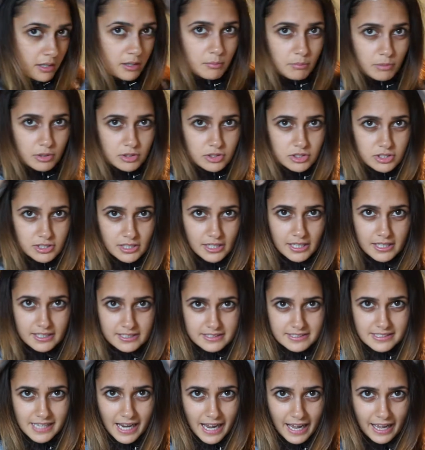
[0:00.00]
Pushing
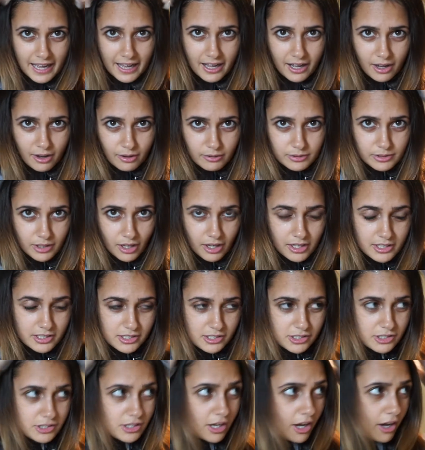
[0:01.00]
it down like
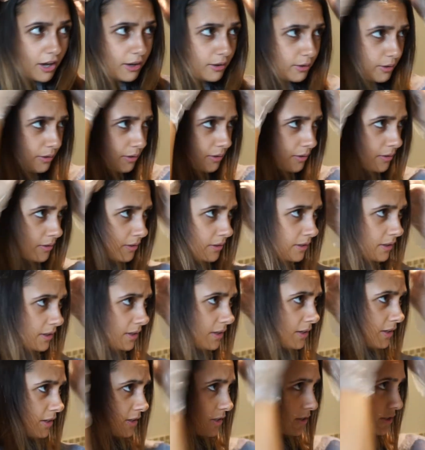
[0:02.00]
so.
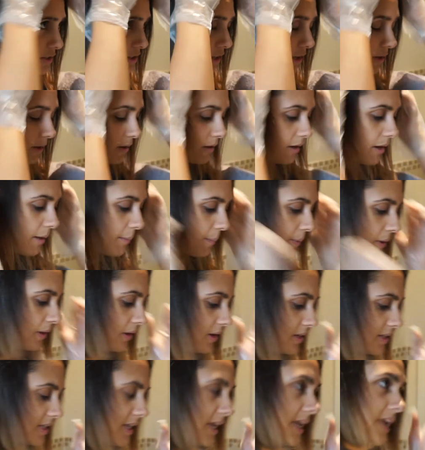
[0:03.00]
So it
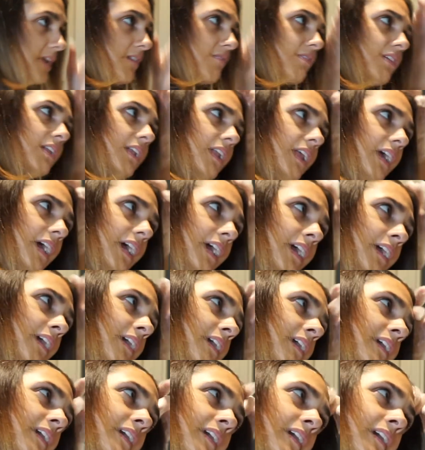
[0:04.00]
applies it evenly.
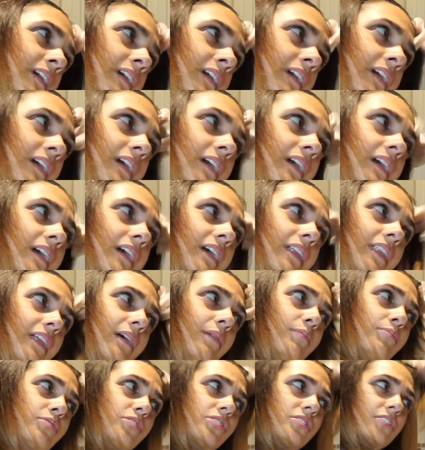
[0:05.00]
And
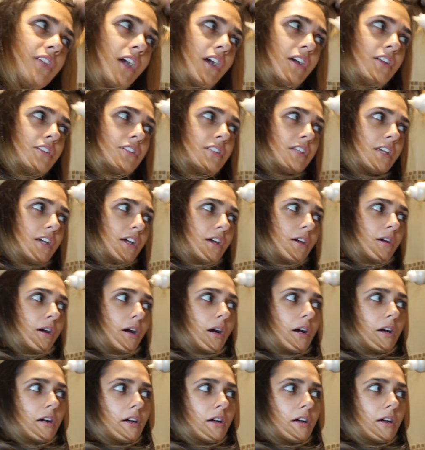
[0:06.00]
I'm just going to